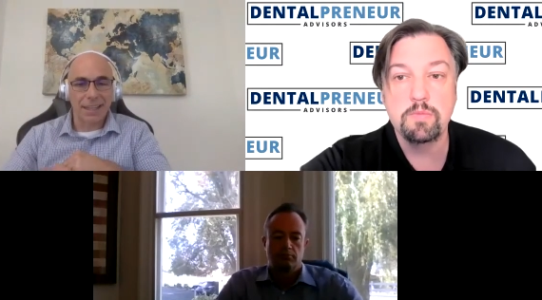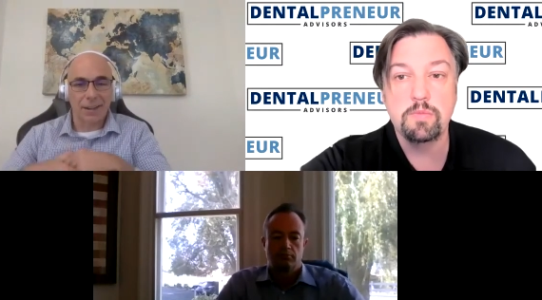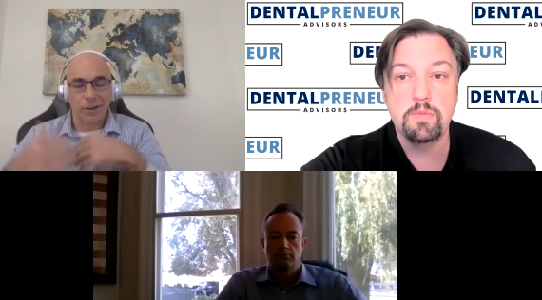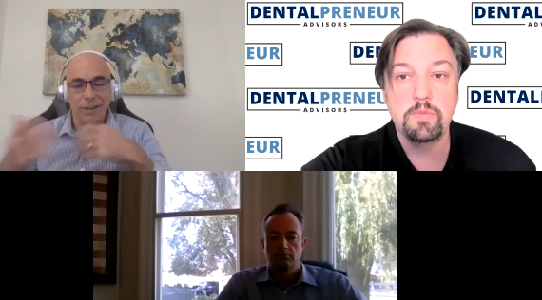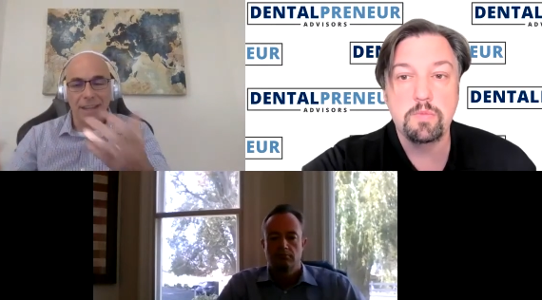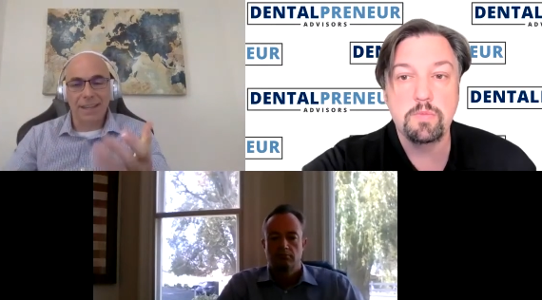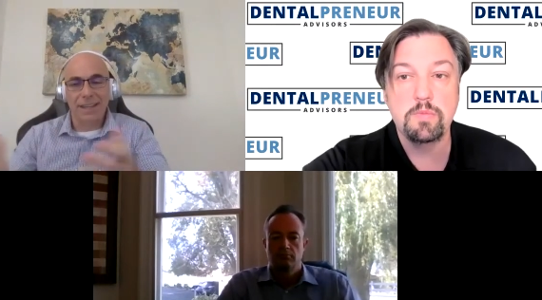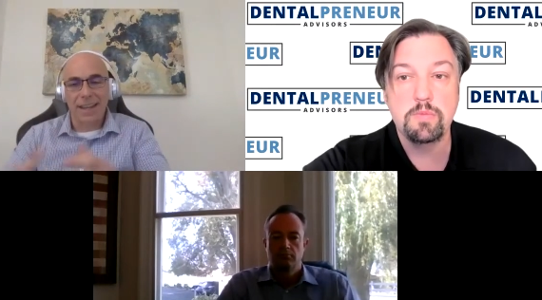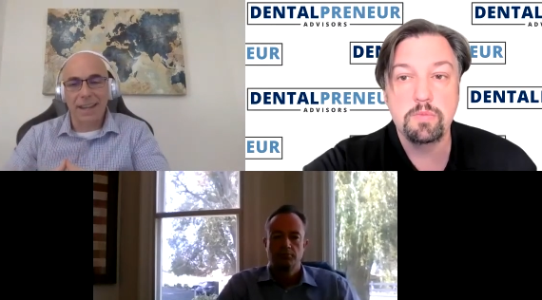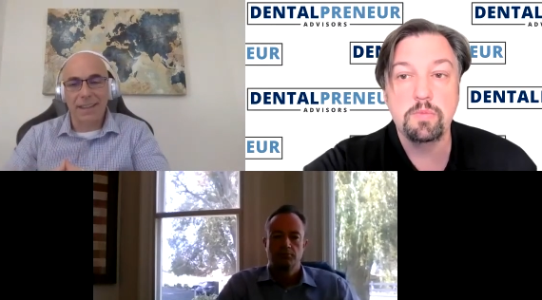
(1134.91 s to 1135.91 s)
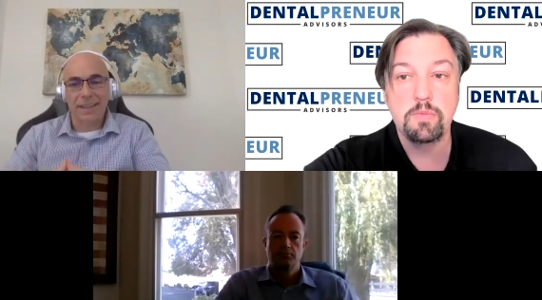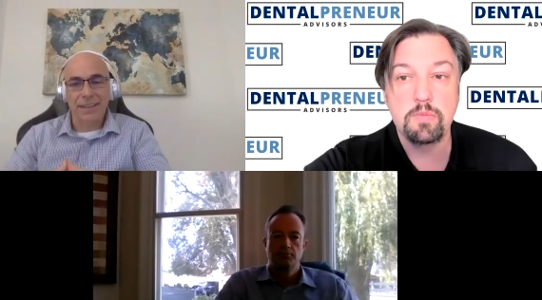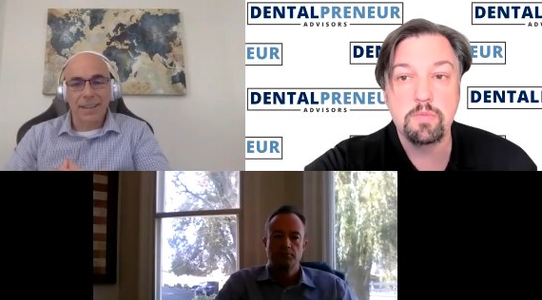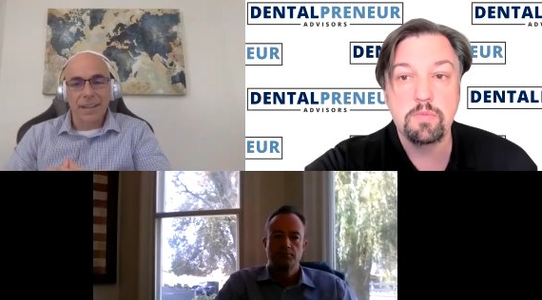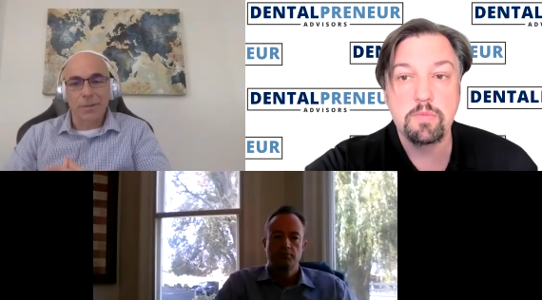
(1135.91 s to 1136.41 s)
Speaker 1: in our day-to-day
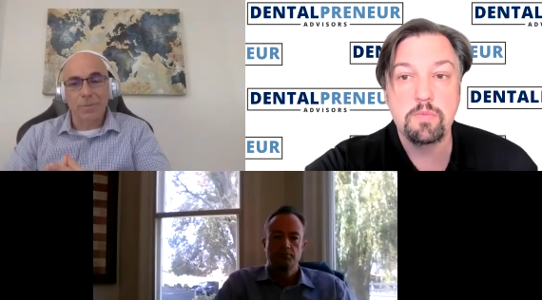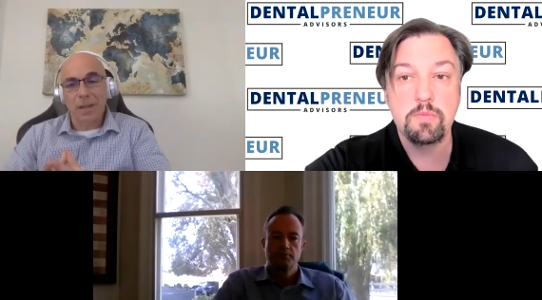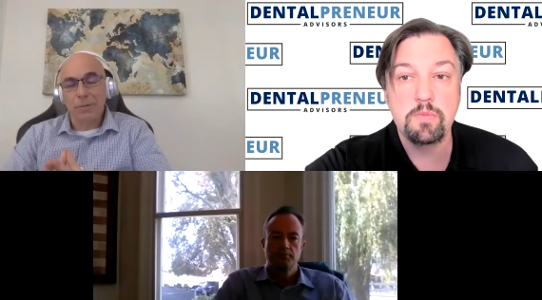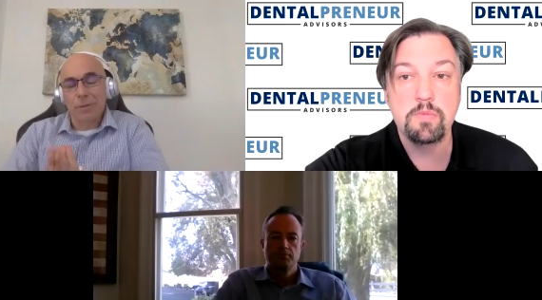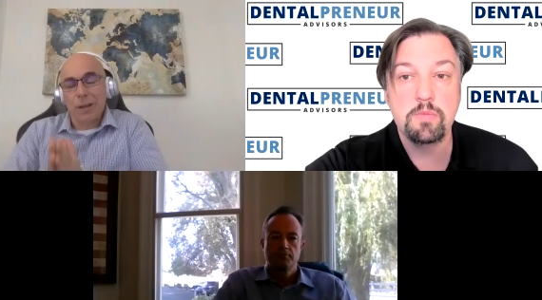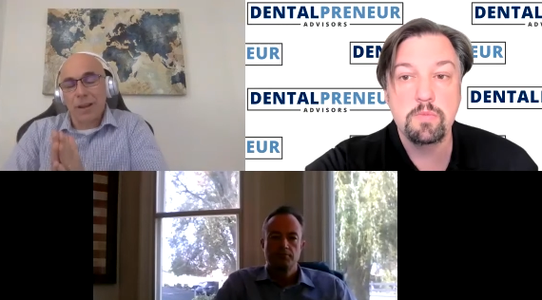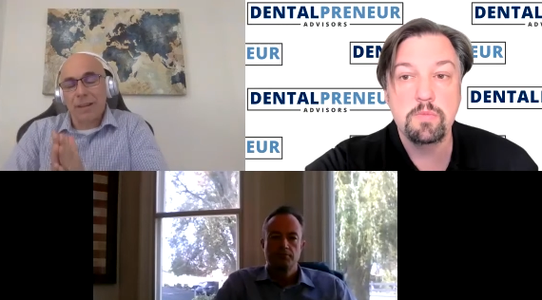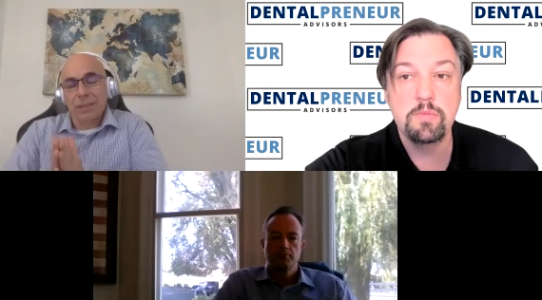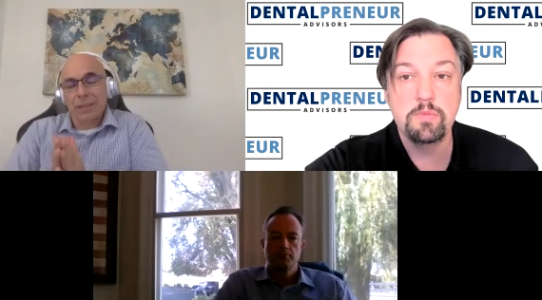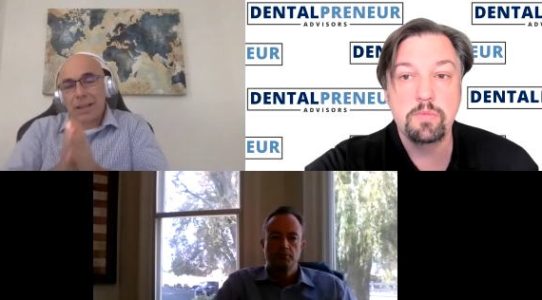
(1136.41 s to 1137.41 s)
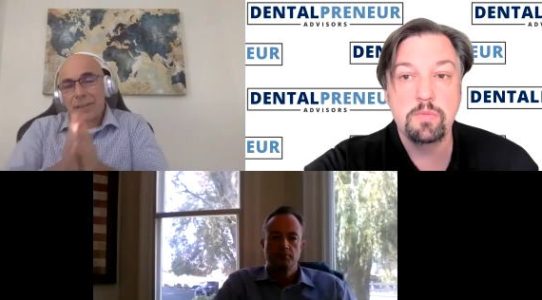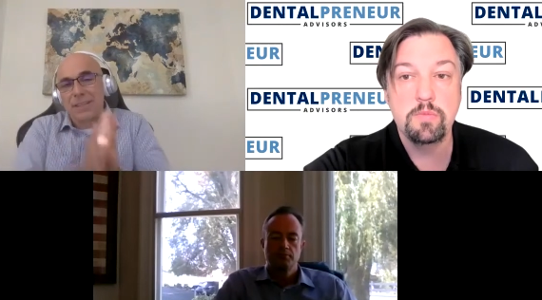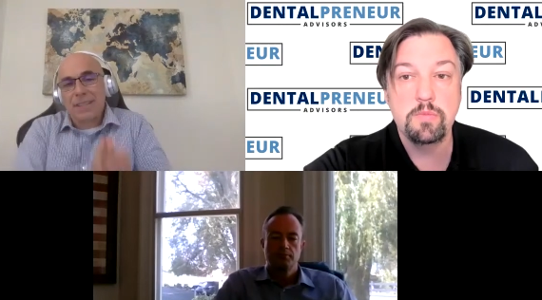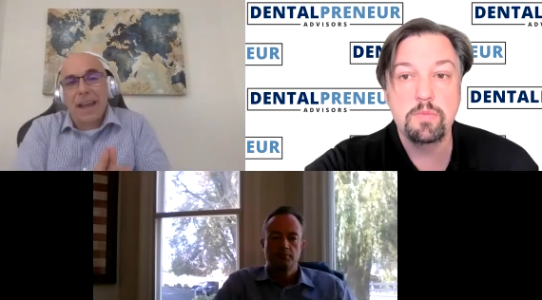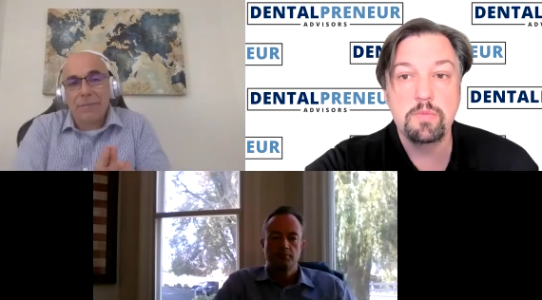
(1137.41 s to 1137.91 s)
that sometimes we don't have a lot
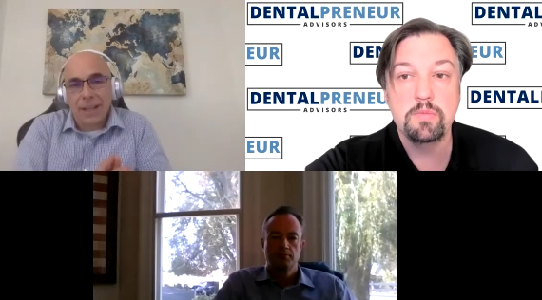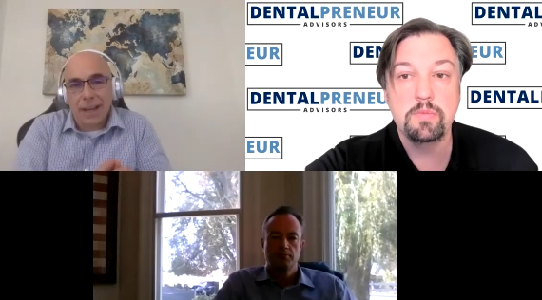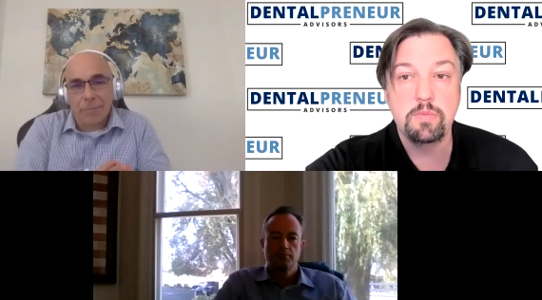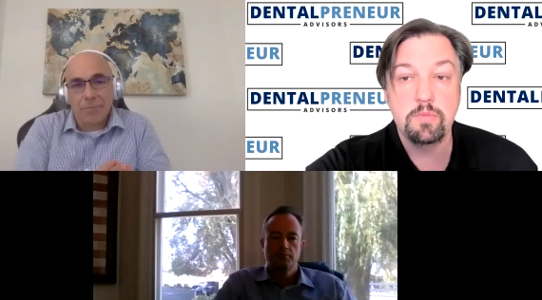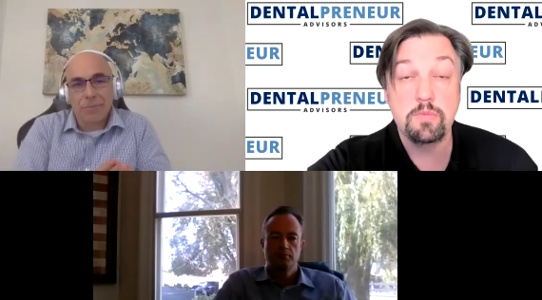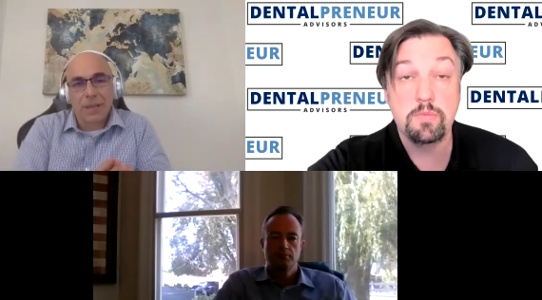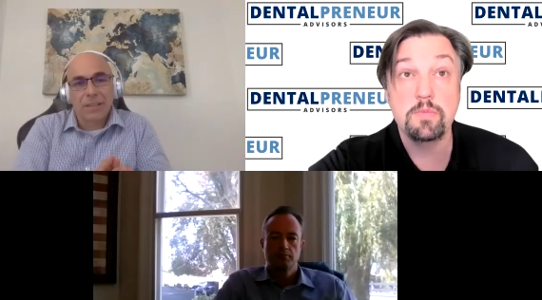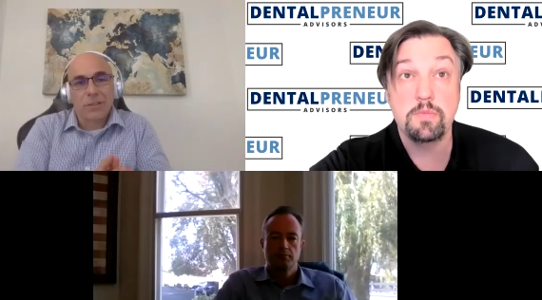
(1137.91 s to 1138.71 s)
of staff time